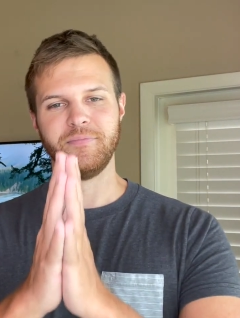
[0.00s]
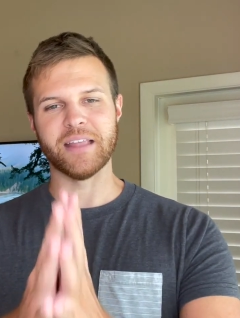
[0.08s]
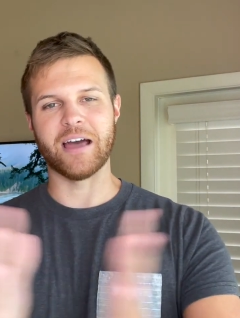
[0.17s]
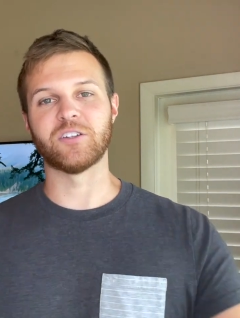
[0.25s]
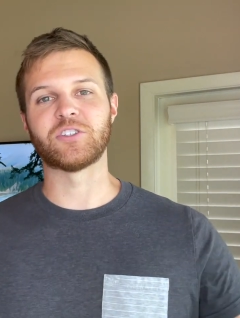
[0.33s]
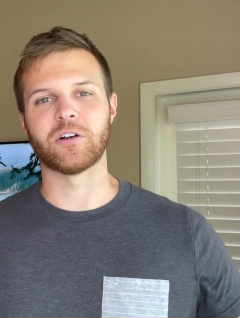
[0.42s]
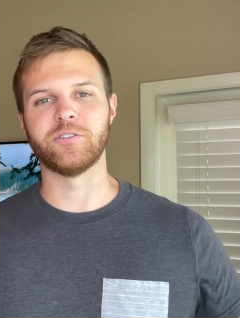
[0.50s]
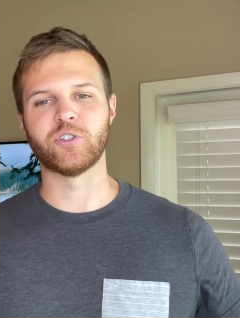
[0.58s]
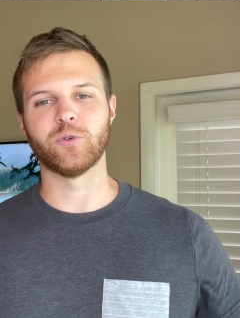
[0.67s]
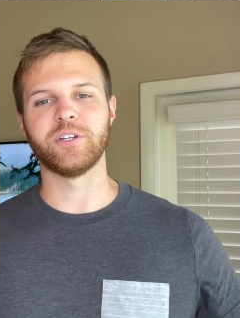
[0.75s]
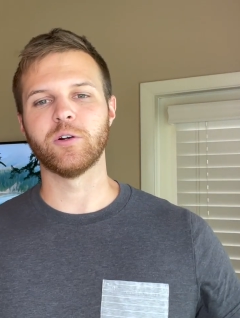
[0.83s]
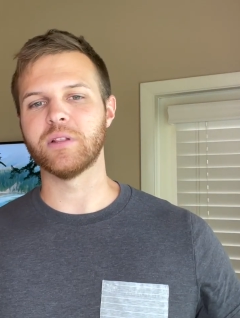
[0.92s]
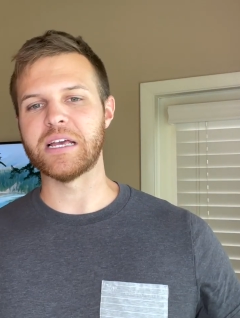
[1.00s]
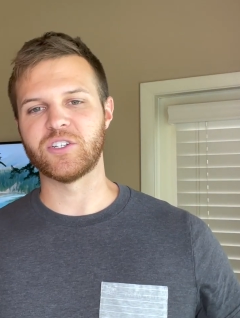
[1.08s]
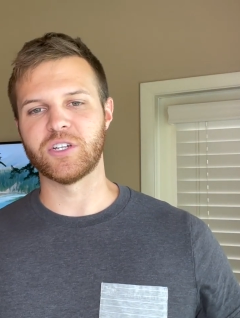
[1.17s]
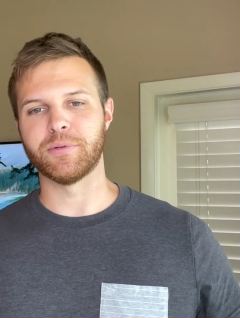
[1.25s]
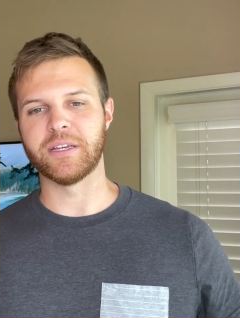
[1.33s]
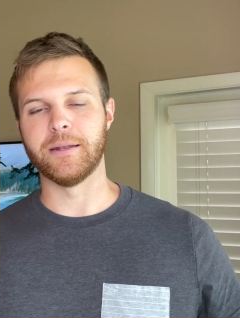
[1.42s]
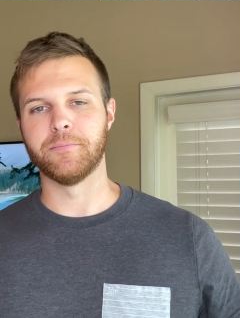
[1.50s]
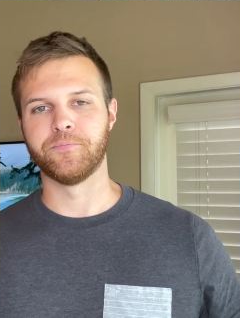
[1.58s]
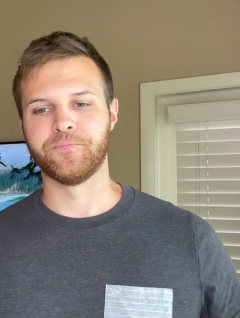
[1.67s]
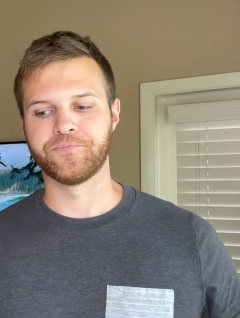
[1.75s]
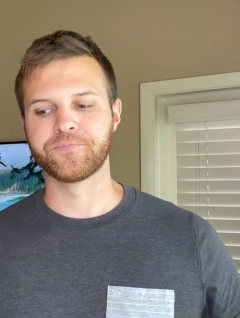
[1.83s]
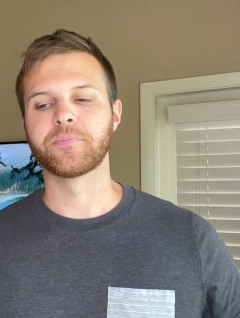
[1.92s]
how to start enjoying your relationship again.
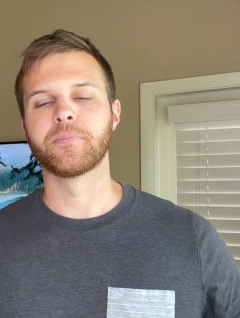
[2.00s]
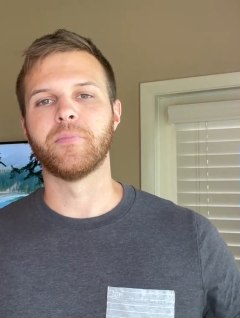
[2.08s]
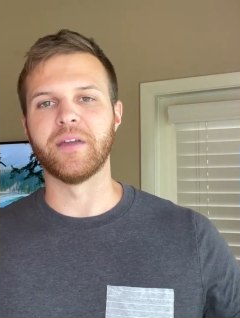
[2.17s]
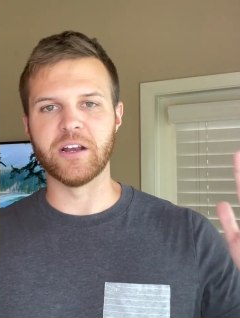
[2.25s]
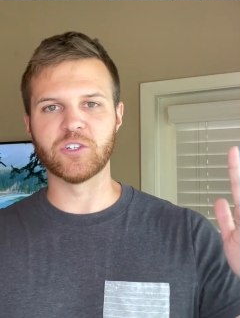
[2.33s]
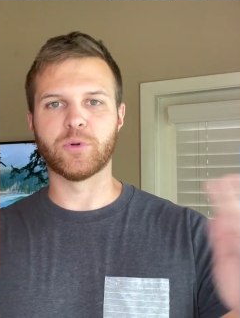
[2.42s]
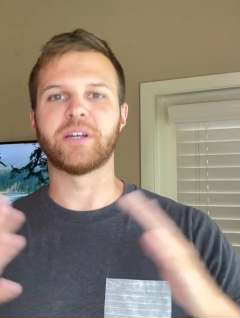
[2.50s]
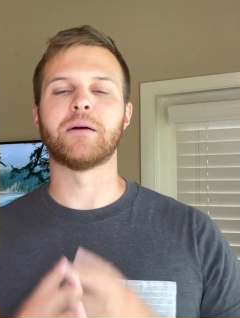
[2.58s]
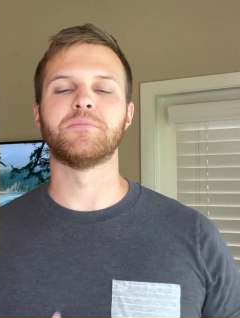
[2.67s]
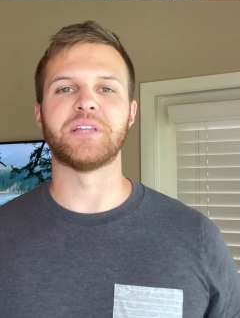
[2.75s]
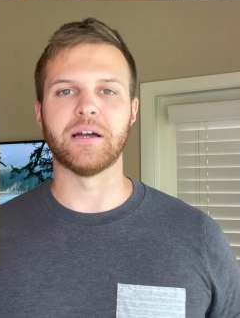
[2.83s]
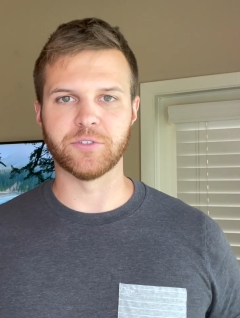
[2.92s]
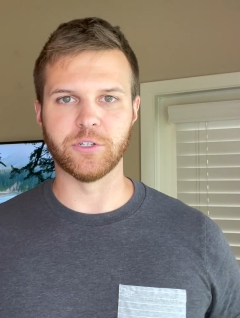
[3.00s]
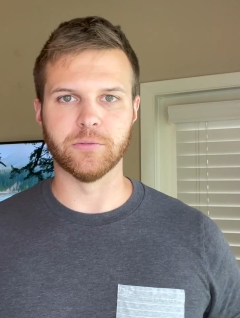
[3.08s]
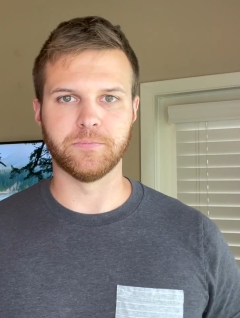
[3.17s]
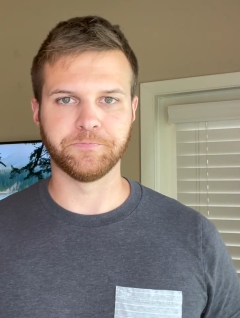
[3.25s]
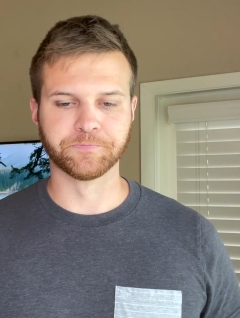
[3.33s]
Here's what it comes down to.